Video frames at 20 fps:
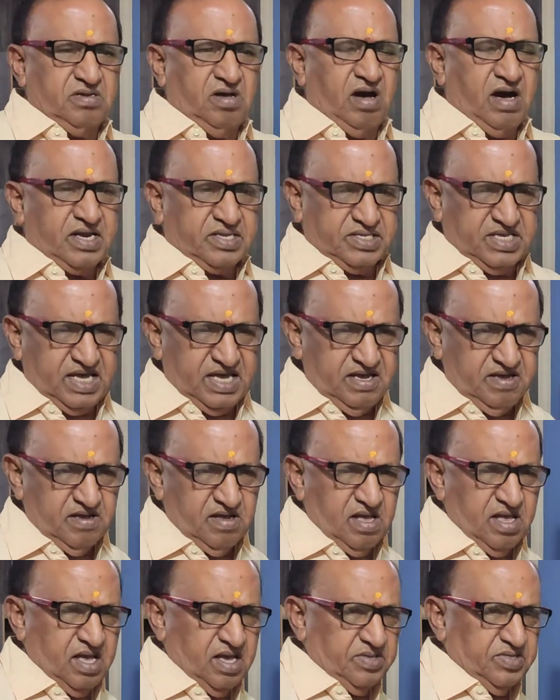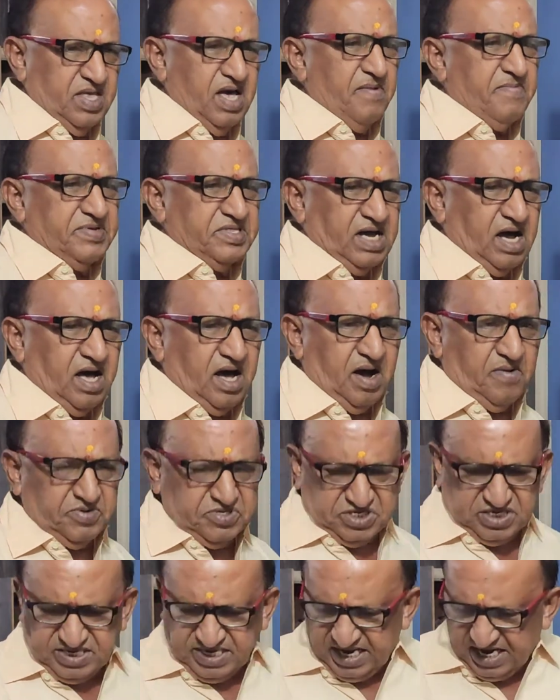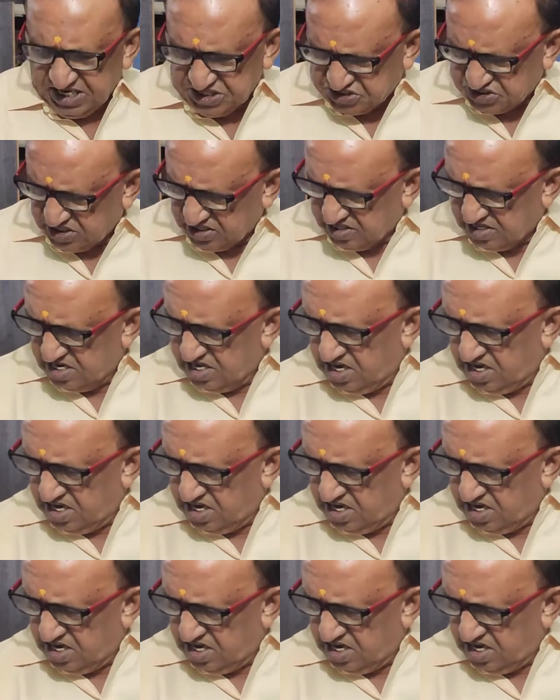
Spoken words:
or the opposite direction.